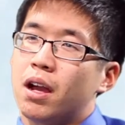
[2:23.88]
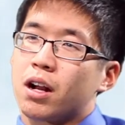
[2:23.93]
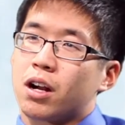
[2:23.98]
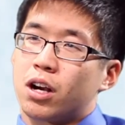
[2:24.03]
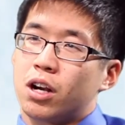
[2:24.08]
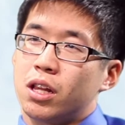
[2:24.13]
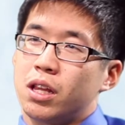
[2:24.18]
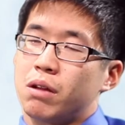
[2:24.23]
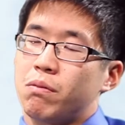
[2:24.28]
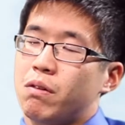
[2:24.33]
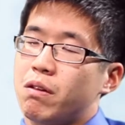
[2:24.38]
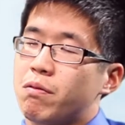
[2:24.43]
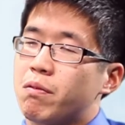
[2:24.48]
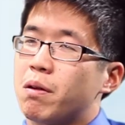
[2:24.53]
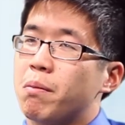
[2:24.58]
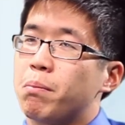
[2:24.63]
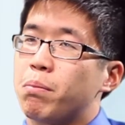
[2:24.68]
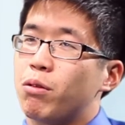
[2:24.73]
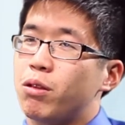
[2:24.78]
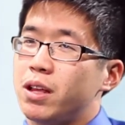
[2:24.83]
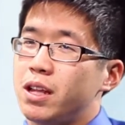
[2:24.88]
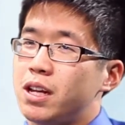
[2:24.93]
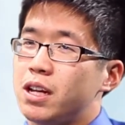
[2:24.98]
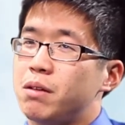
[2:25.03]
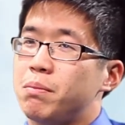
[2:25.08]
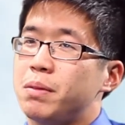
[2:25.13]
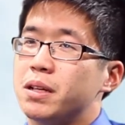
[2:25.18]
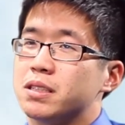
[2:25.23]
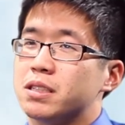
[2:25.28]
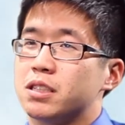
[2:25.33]
Currently, we've
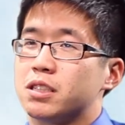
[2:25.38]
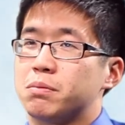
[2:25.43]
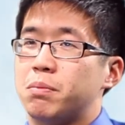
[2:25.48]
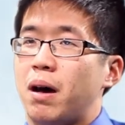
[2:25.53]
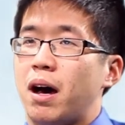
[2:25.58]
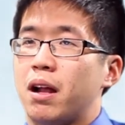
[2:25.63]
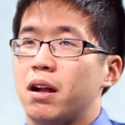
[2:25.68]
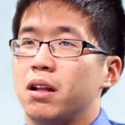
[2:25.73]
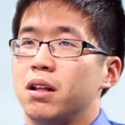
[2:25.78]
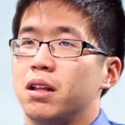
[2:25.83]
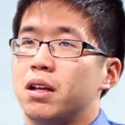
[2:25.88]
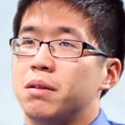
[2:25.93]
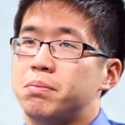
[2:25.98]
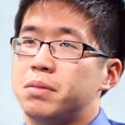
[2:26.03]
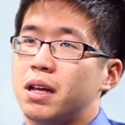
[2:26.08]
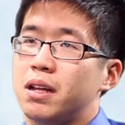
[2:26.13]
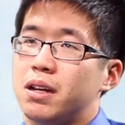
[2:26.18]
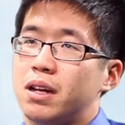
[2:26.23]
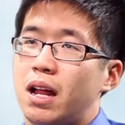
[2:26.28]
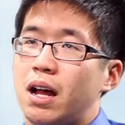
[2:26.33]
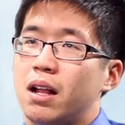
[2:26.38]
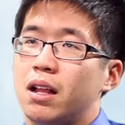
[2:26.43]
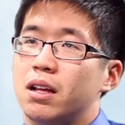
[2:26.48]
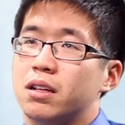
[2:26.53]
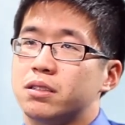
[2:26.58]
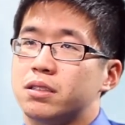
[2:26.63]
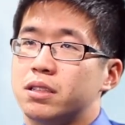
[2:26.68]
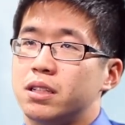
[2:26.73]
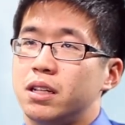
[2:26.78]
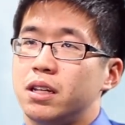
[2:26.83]
completed a business model, obtained an
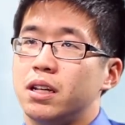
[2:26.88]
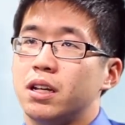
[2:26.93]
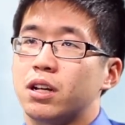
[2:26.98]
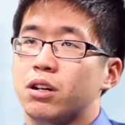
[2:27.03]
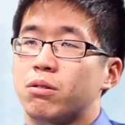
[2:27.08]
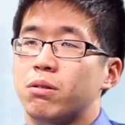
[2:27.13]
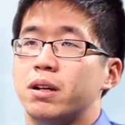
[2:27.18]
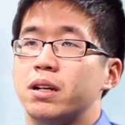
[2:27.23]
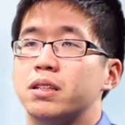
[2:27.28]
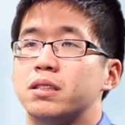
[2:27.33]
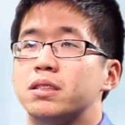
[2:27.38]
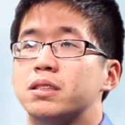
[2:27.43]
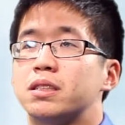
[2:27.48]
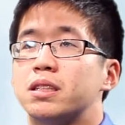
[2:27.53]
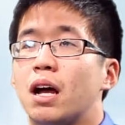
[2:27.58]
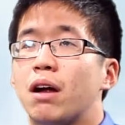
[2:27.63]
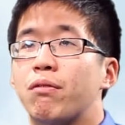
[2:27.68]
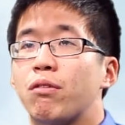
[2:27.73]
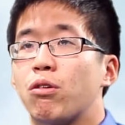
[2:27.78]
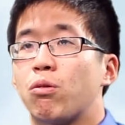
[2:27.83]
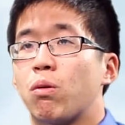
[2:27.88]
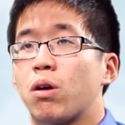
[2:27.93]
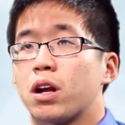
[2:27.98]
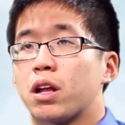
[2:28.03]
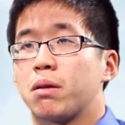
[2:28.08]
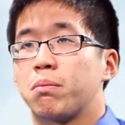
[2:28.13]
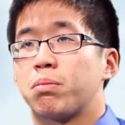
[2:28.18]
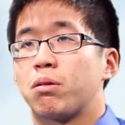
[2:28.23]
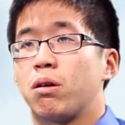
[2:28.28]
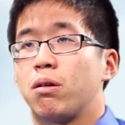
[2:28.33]
LLC, created several
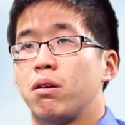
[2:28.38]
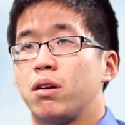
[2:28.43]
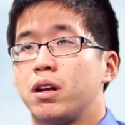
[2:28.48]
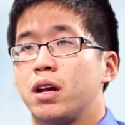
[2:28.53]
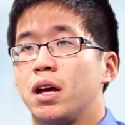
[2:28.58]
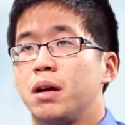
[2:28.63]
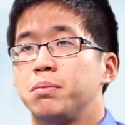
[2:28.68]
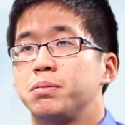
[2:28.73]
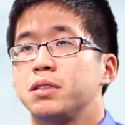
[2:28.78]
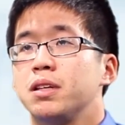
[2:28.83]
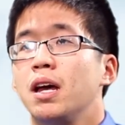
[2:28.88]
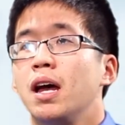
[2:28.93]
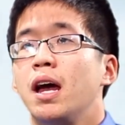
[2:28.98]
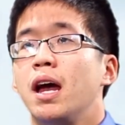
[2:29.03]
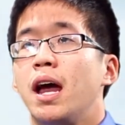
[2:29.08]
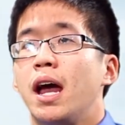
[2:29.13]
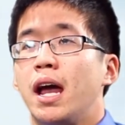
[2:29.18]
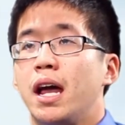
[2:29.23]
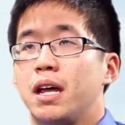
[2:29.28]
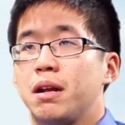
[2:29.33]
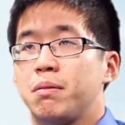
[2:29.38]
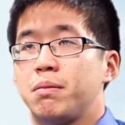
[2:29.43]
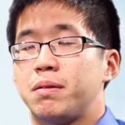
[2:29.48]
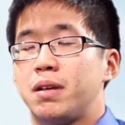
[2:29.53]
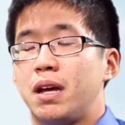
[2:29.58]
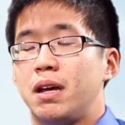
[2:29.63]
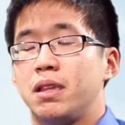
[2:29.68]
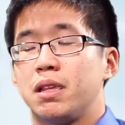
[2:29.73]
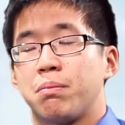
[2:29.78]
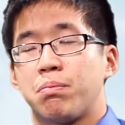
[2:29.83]
working prototypes, and
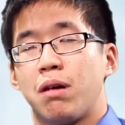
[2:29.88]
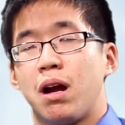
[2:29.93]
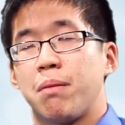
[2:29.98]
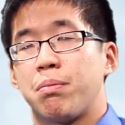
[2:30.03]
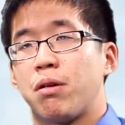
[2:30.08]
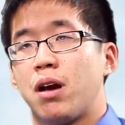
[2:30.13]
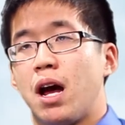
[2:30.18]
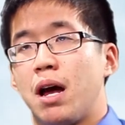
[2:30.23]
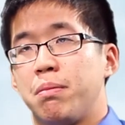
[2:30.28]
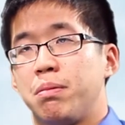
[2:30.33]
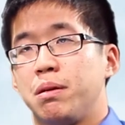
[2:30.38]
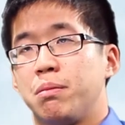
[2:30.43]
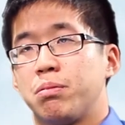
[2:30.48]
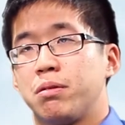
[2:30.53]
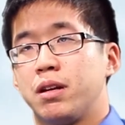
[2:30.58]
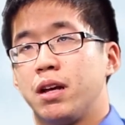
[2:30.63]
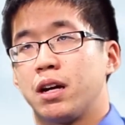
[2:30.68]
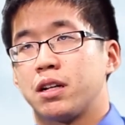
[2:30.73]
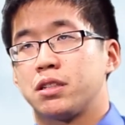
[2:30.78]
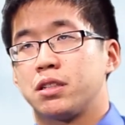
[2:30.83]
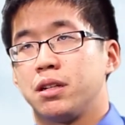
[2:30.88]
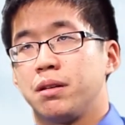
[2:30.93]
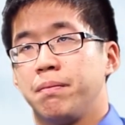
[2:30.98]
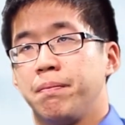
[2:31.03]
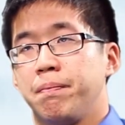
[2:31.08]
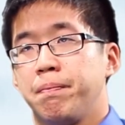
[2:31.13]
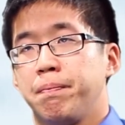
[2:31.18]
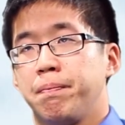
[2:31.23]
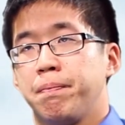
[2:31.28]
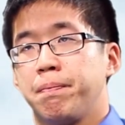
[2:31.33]
obtained the proper IP protection.
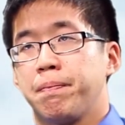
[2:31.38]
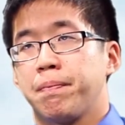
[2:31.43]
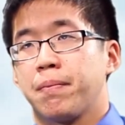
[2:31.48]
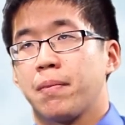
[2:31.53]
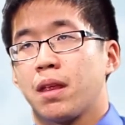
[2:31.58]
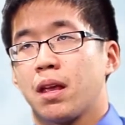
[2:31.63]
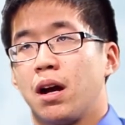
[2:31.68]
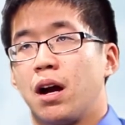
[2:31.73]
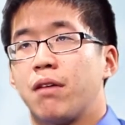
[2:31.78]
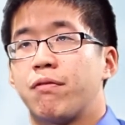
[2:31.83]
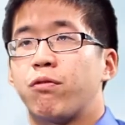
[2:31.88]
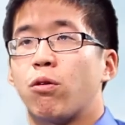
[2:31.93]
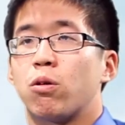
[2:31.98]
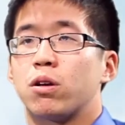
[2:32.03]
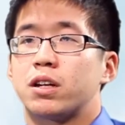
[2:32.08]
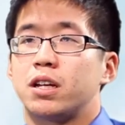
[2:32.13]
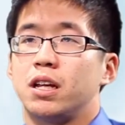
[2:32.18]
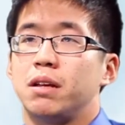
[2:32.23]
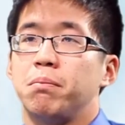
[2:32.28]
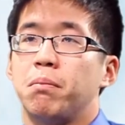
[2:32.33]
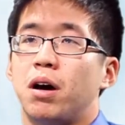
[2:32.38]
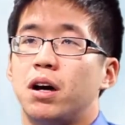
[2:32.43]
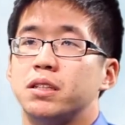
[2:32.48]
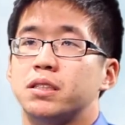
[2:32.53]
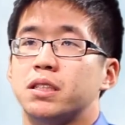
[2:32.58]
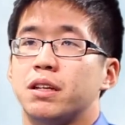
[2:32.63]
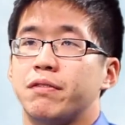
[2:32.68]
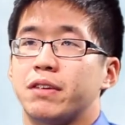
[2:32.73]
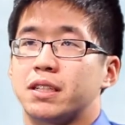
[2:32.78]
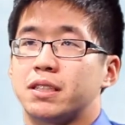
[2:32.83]
Our 14
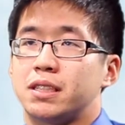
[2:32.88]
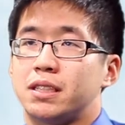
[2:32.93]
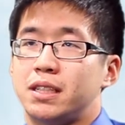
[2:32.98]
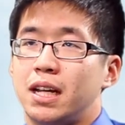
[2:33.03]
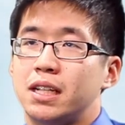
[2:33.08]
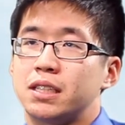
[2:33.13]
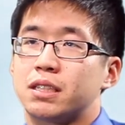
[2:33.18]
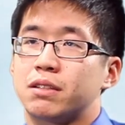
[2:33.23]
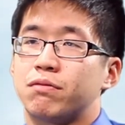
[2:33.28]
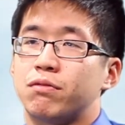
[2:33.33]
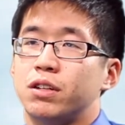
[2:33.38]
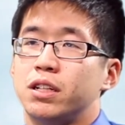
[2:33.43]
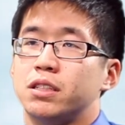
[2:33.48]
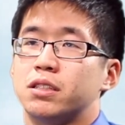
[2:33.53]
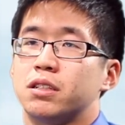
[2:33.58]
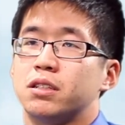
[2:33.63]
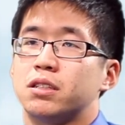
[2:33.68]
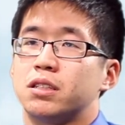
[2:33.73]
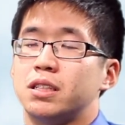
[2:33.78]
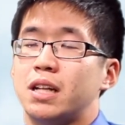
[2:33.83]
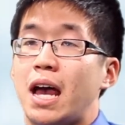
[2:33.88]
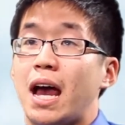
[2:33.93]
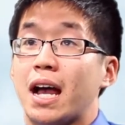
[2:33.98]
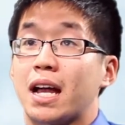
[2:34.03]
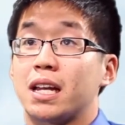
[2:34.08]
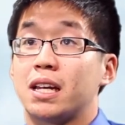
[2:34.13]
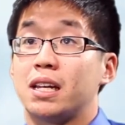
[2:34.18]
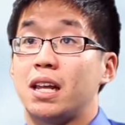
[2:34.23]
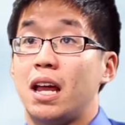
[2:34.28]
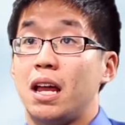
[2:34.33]
months of extensive research in
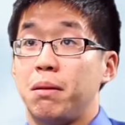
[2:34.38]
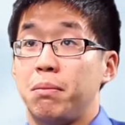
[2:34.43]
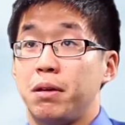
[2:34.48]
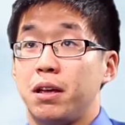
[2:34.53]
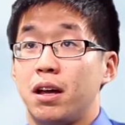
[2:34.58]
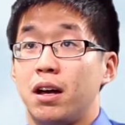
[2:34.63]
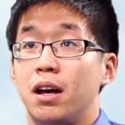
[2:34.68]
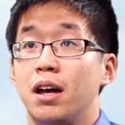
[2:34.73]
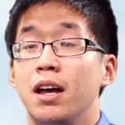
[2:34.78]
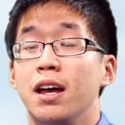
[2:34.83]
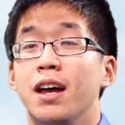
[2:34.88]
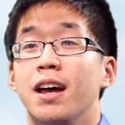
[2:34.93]
academia,